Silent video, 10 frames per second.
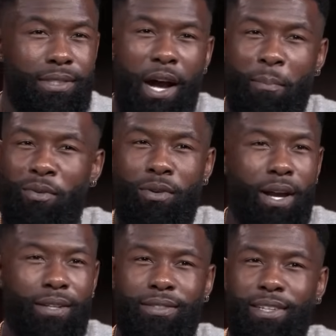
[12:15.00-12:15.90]

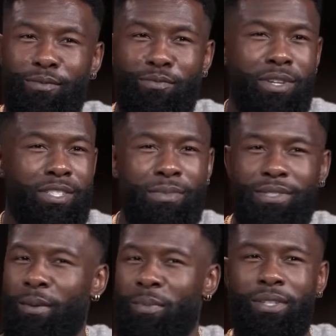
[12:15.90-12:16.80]
copyright infringement,
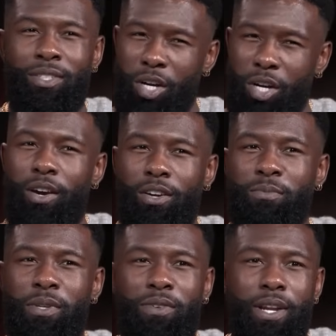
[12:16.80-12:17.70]
something, you know, he
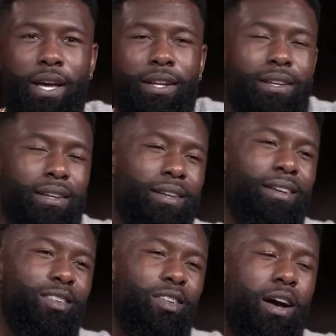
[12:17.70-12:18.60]
owes me for that.
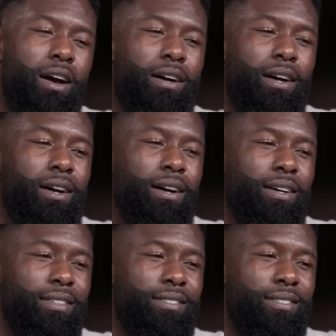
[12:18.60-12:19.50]
Nah,
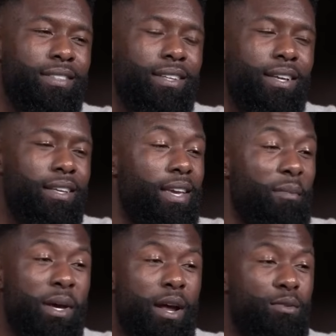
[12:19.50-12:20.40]
uh, yeah,
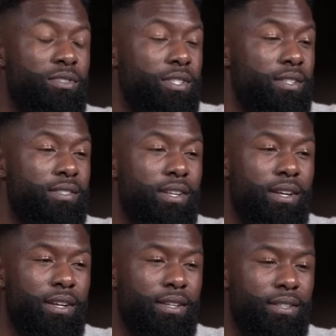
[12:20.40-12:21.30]
man, I was just
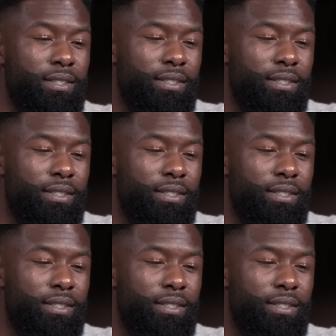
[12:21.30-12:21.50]
uh,